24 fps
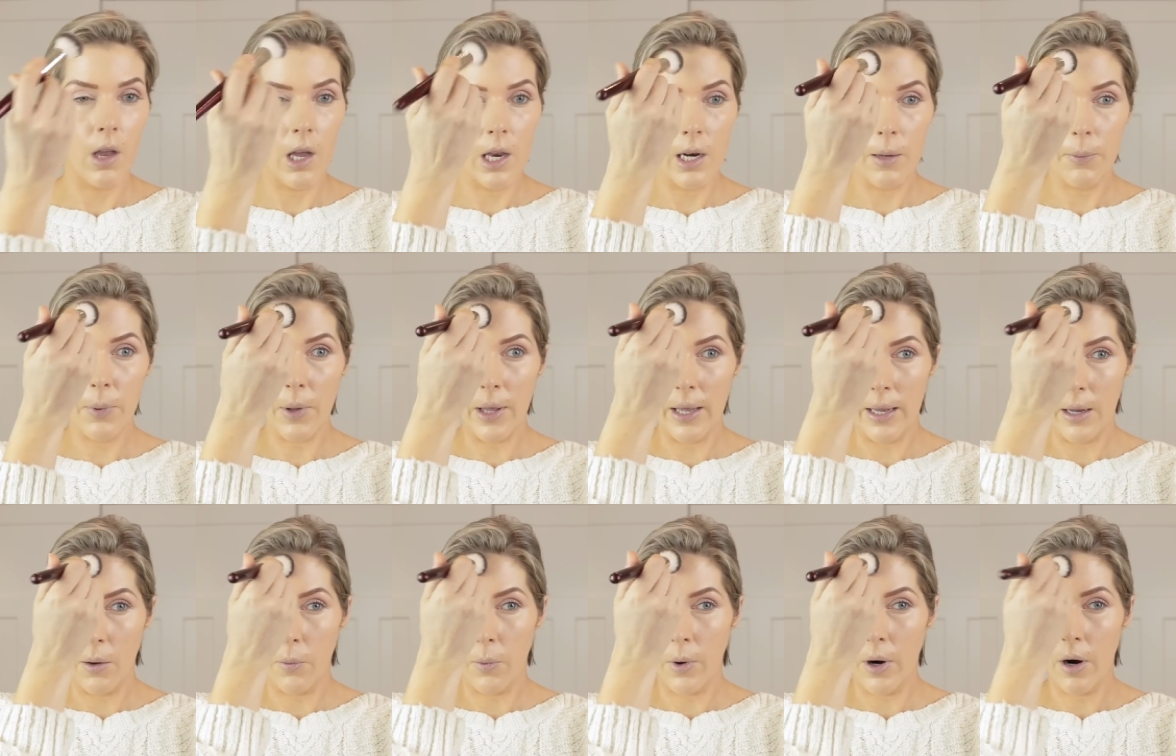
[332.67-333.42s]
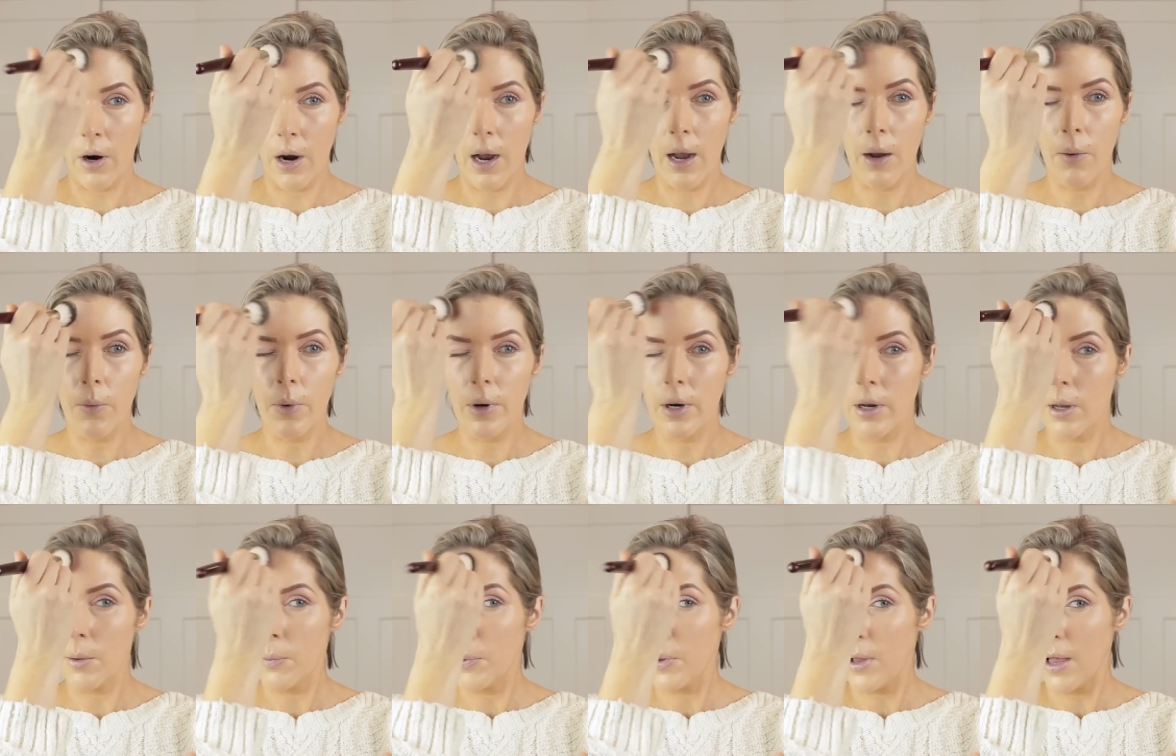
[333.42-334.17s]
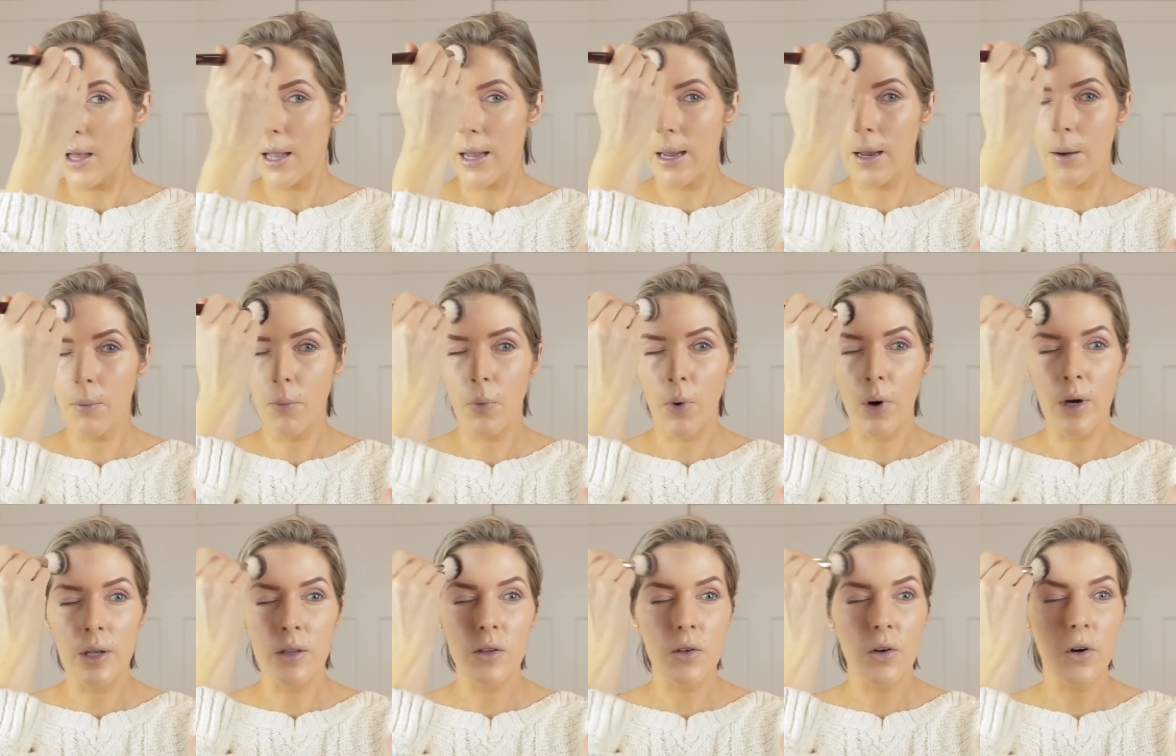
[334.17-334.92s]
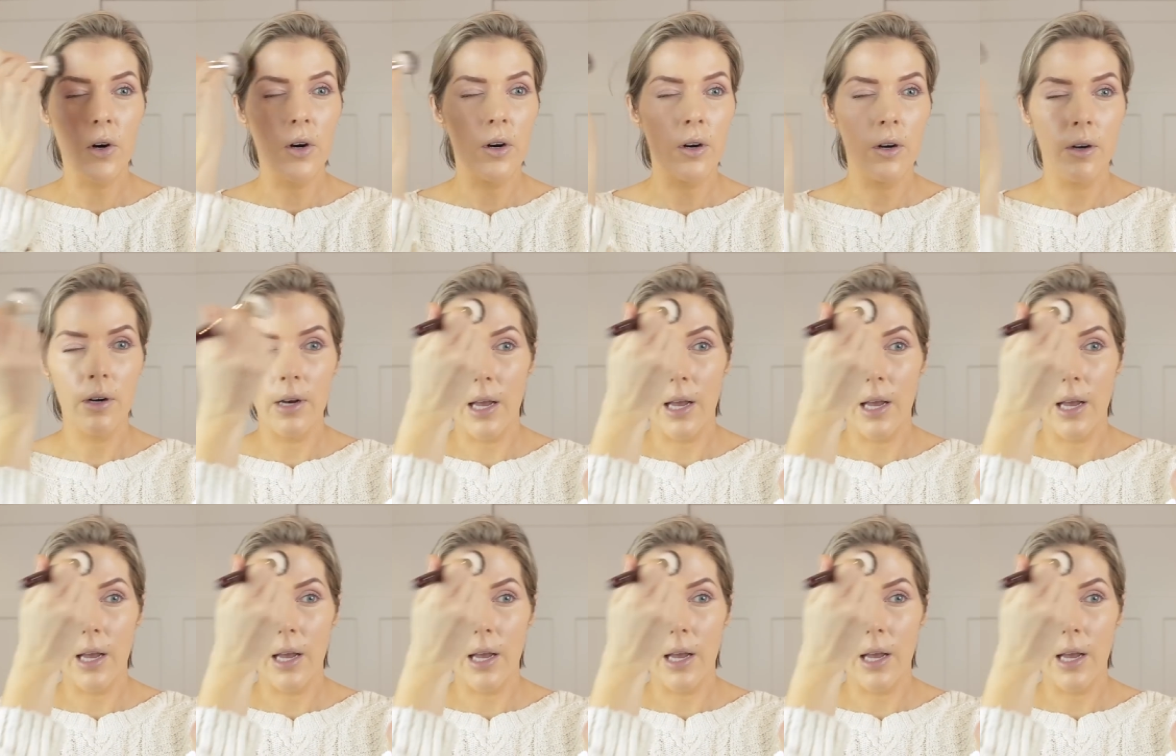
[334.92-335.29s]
and applying it where I would apply bronzer.